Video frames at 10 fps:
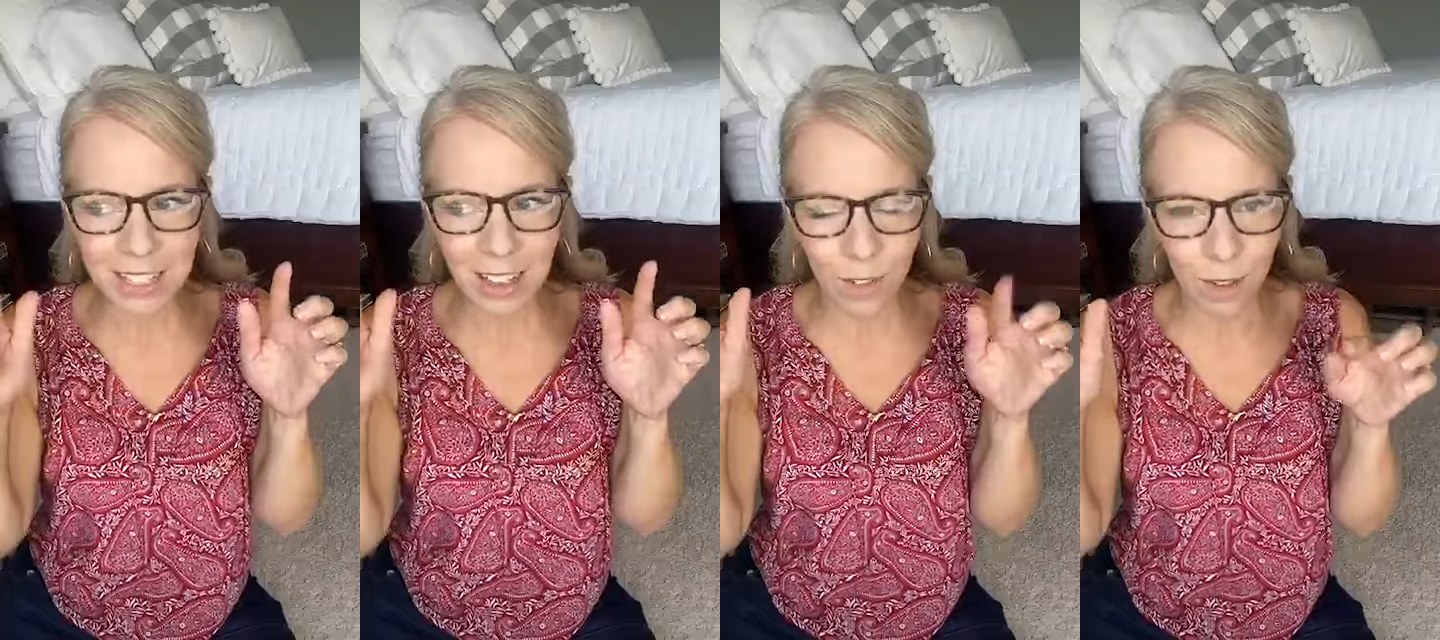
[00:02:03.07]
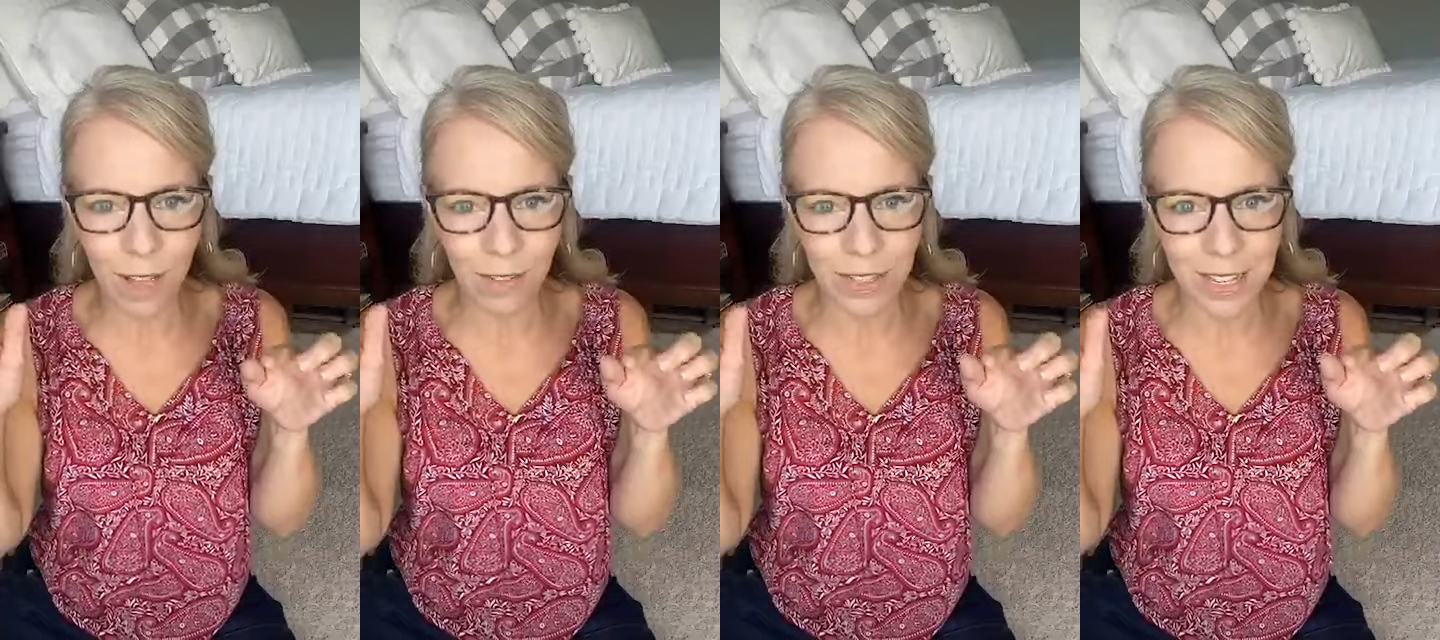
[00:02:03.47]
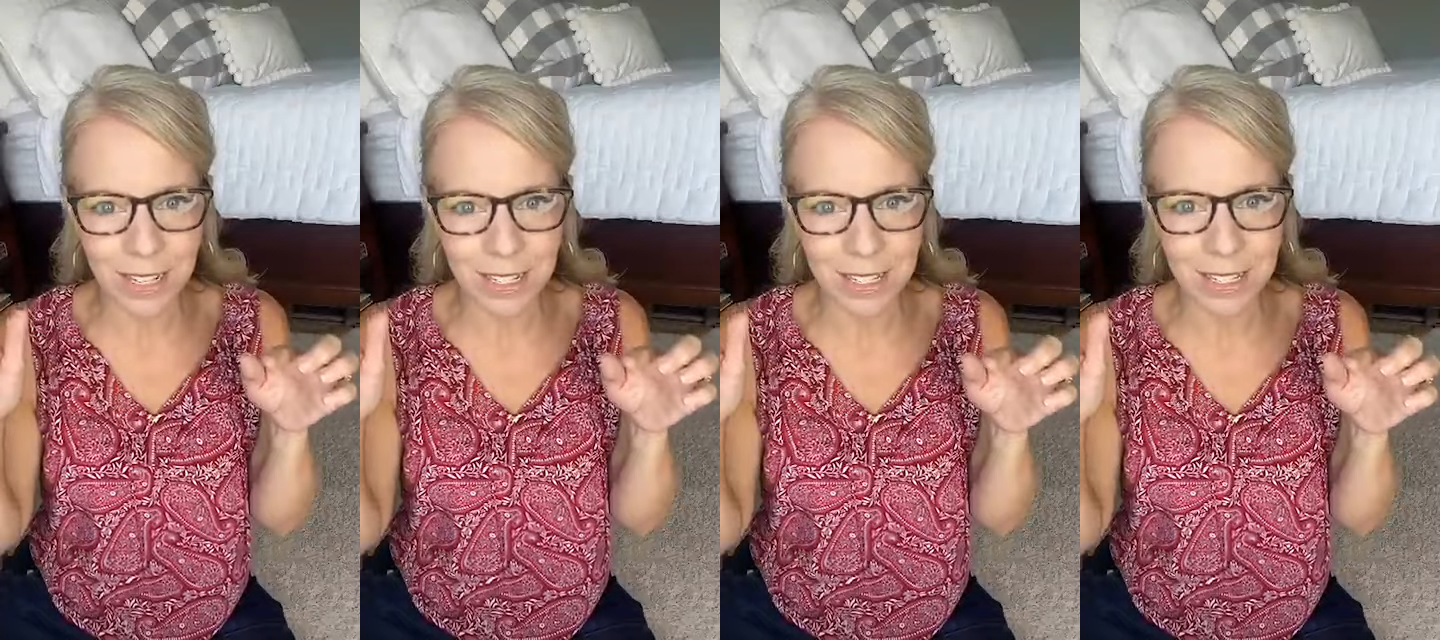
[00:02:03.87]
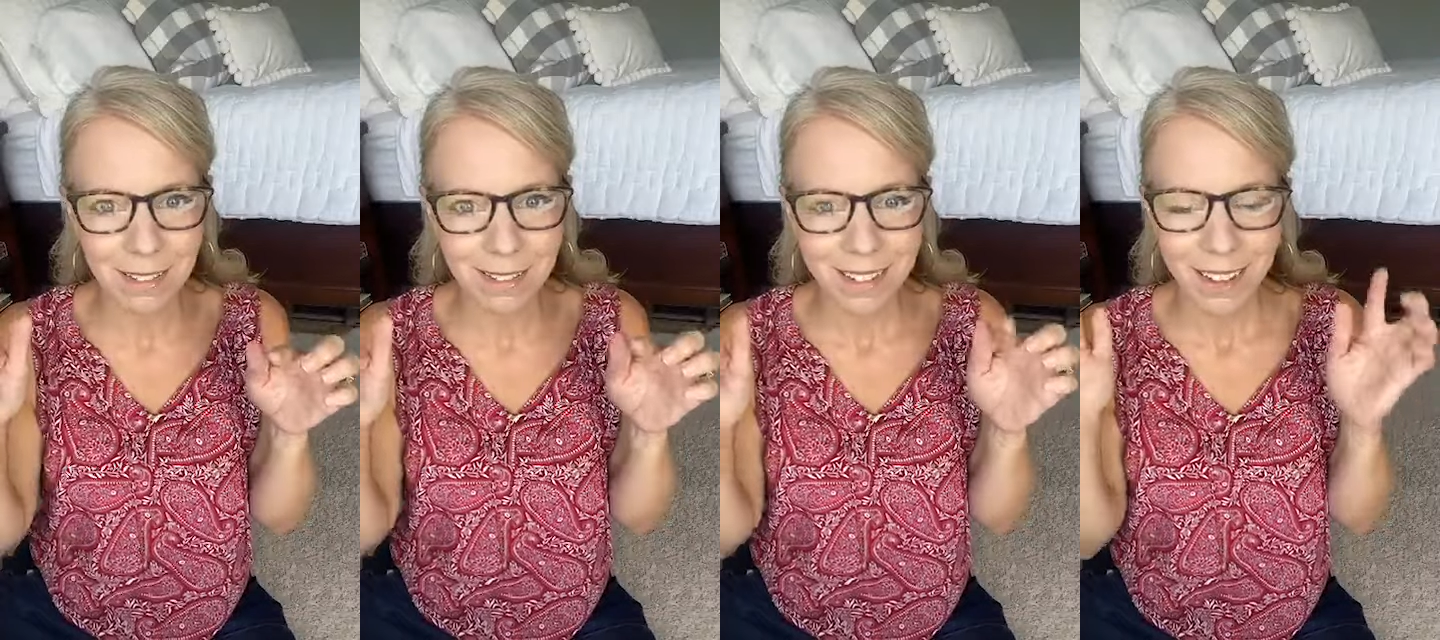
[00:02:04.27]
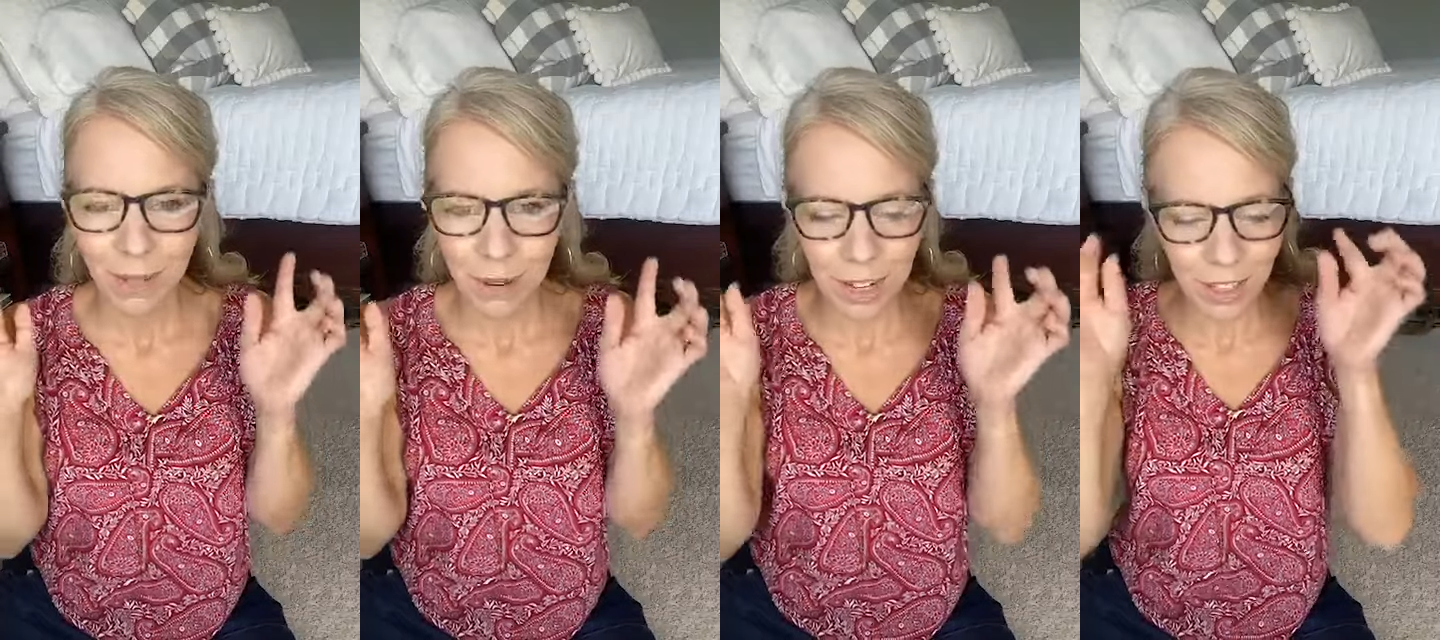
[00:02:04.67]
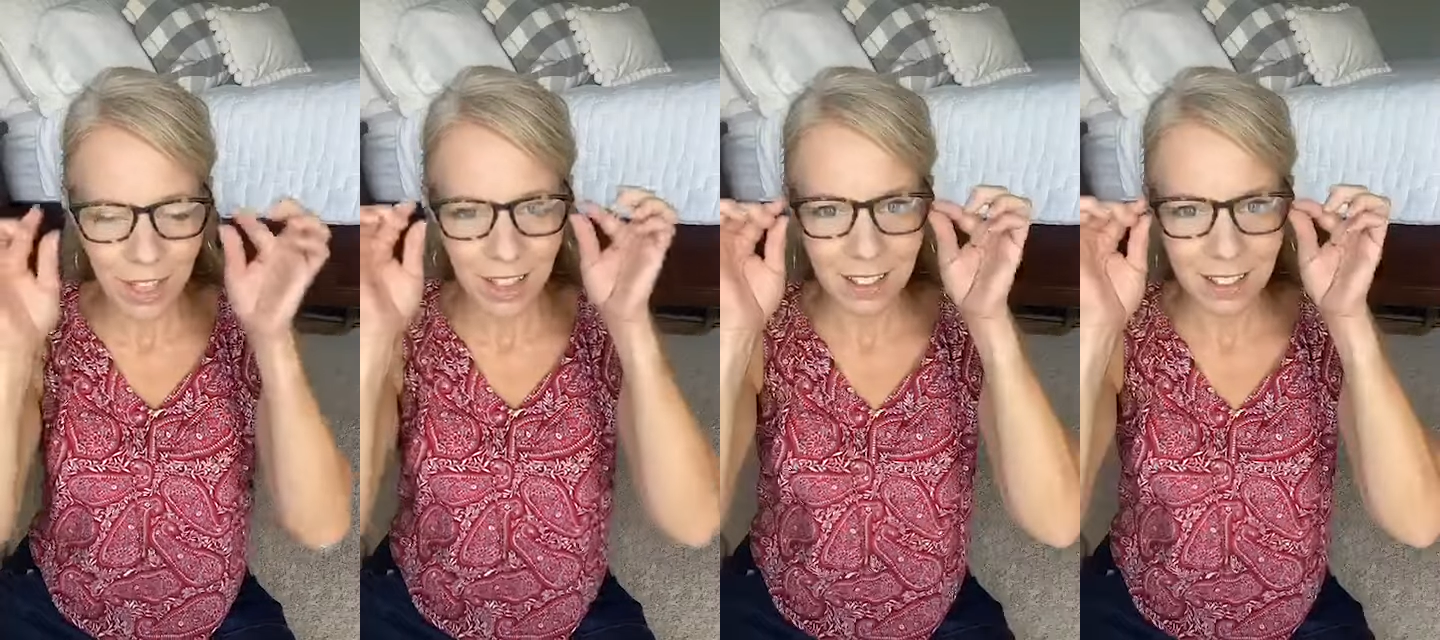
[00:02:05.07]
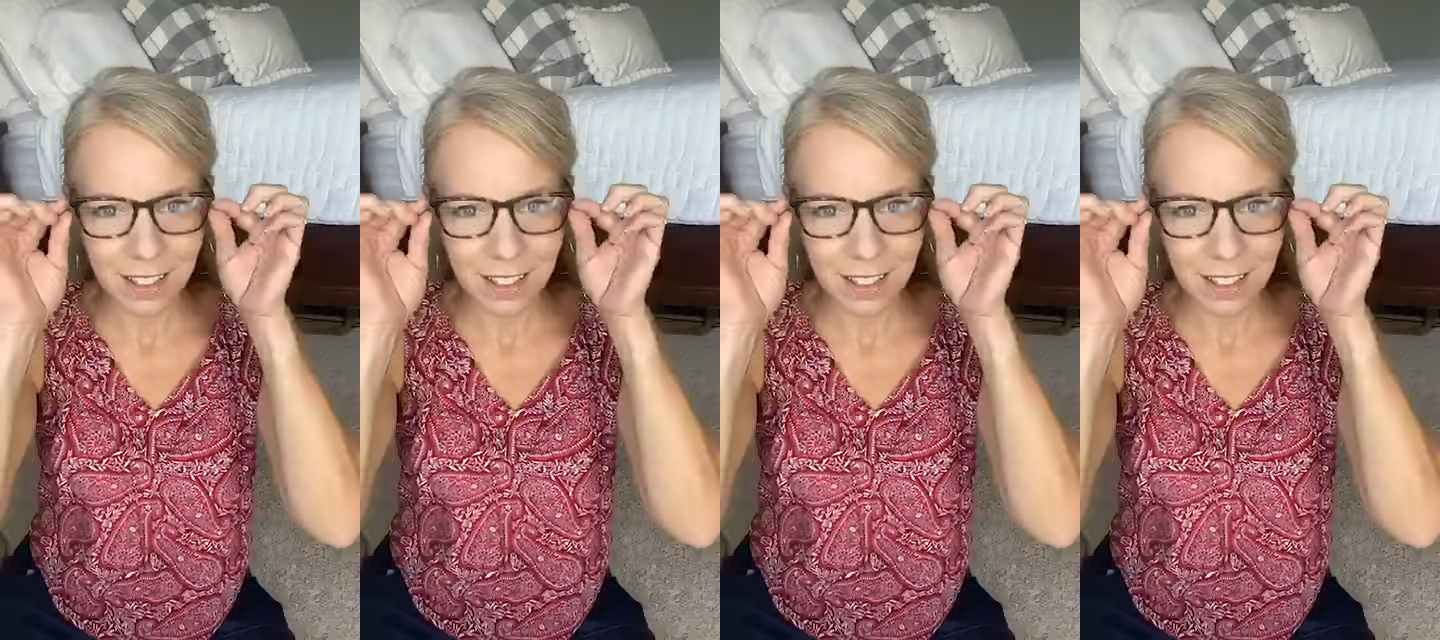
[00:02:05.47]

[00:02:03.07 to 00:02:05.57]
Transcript: if you love these, what do you think?